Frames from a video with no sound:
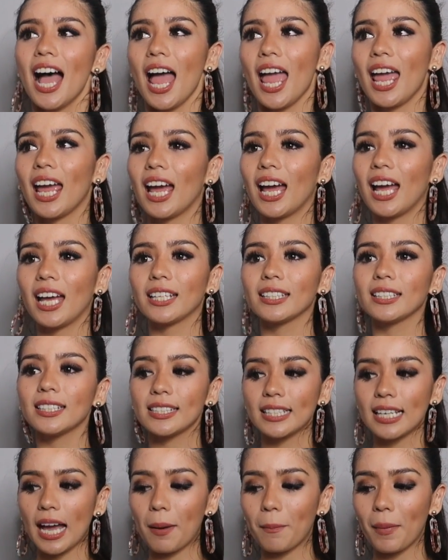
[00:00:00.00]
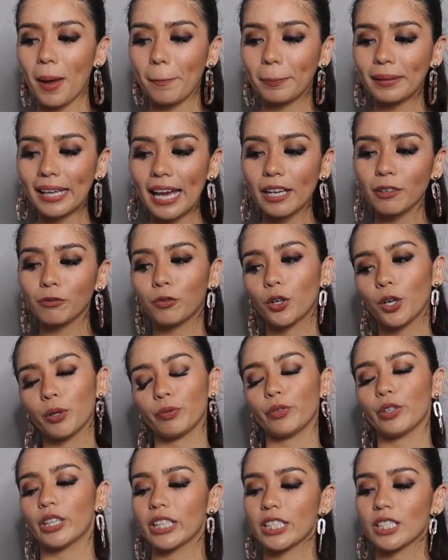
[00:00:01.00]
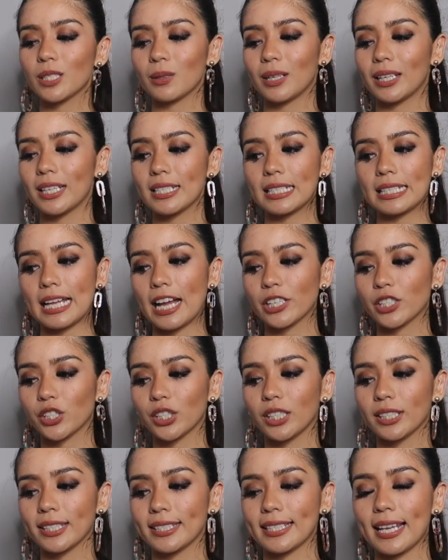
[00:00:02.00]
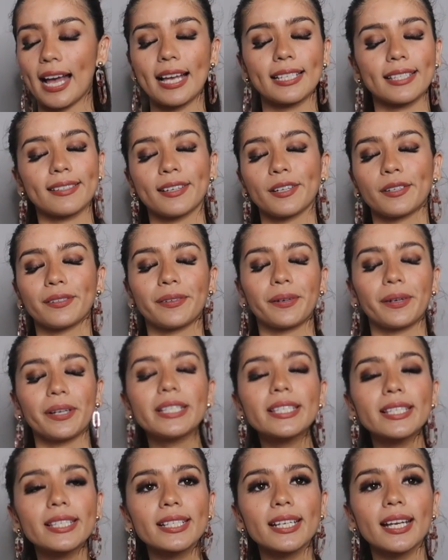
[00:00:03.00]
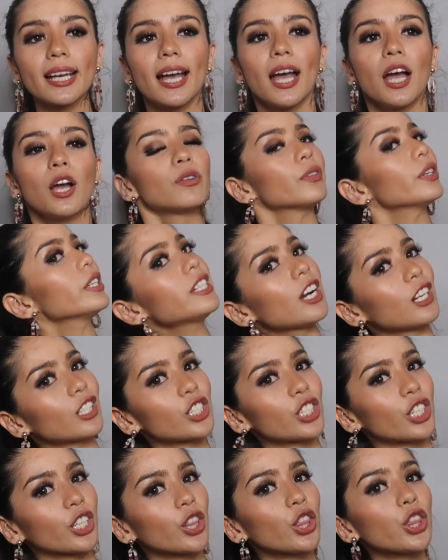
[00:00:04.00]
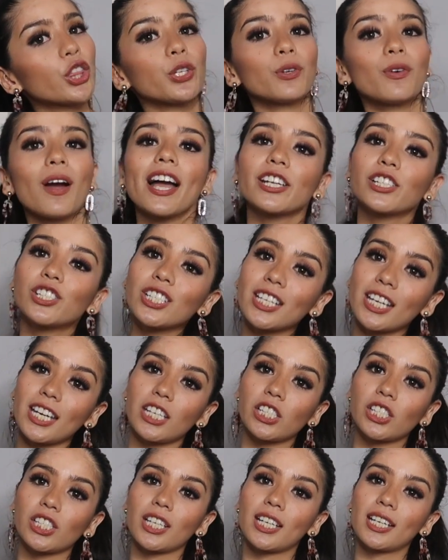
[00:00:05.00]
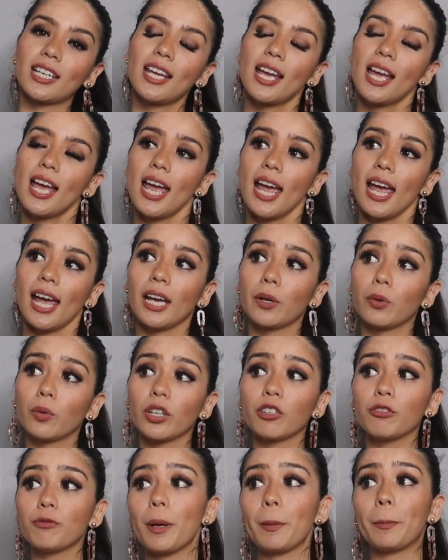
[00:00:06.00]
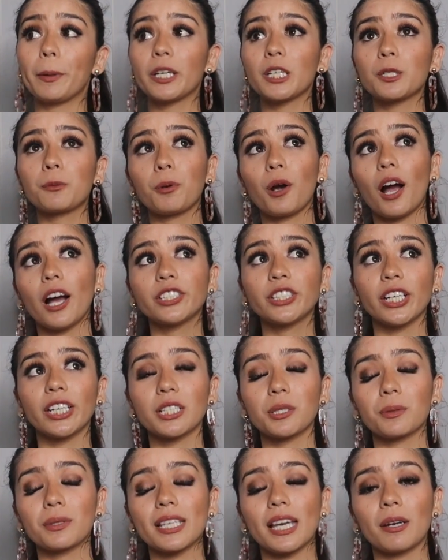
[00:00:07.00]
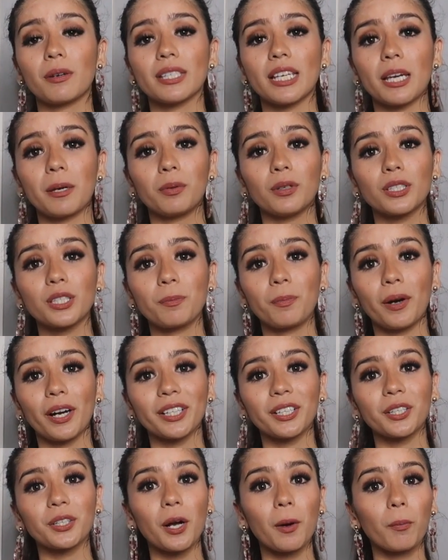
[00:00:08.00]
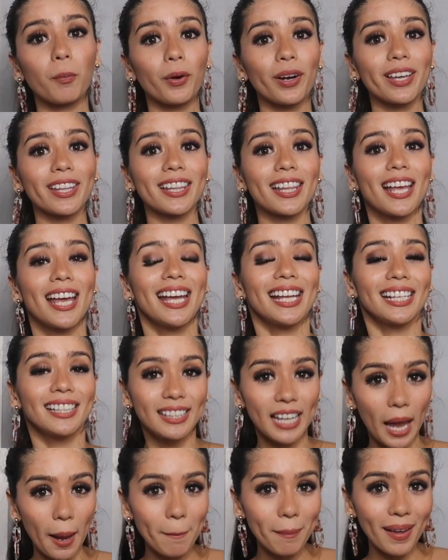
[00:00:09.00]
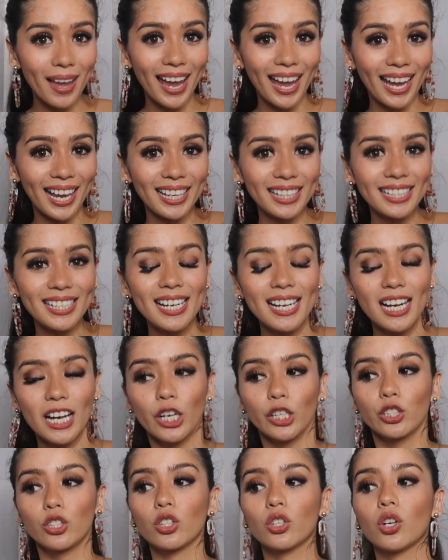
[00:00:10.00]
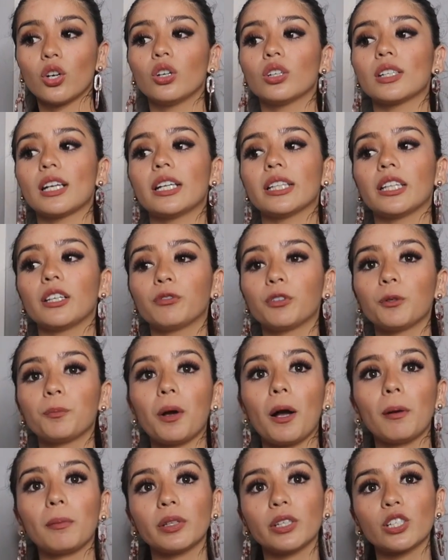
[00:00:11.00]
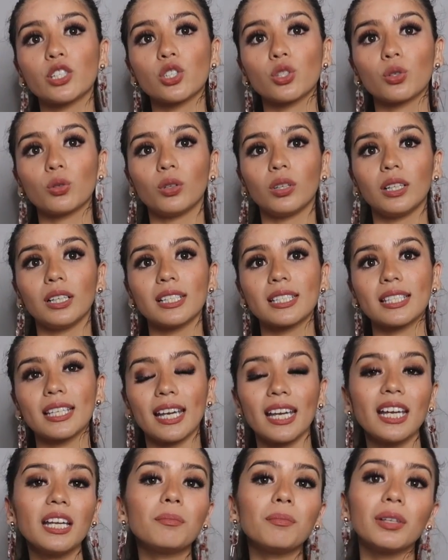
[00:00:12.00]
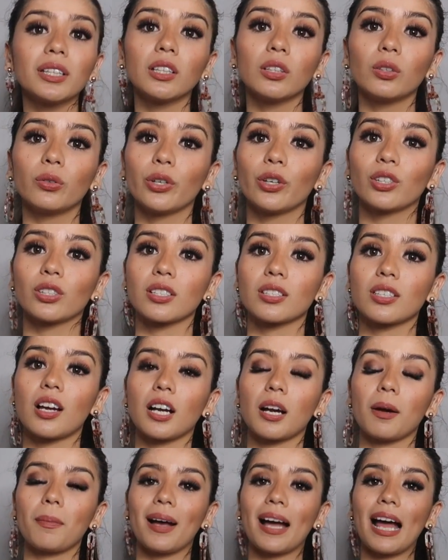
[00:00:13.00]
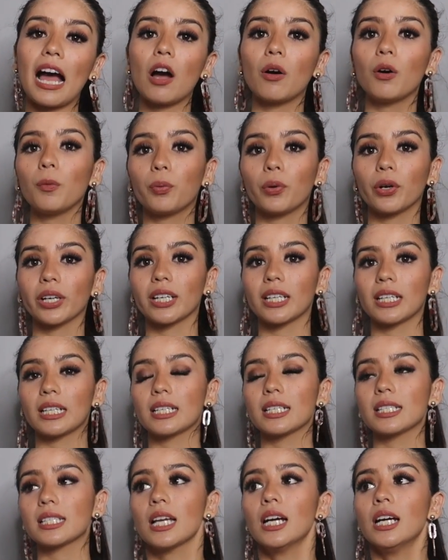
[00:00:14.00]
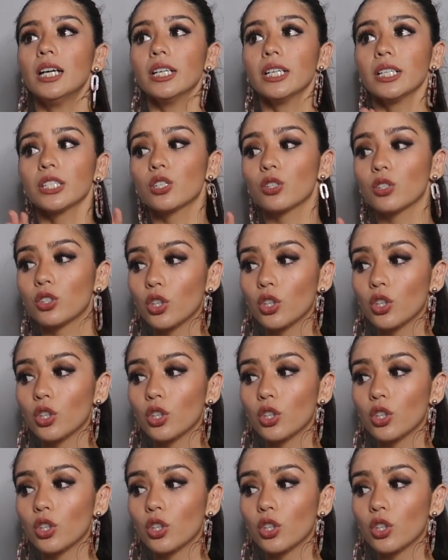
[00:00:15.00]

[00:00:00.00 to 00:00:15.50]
And yeah, my platform for this one is natural disaster risk reduction through education. And one of my biggest projects was I was able to partner up with Dep Ed to go around different public schools in Mandaluyong to talk about how important it is to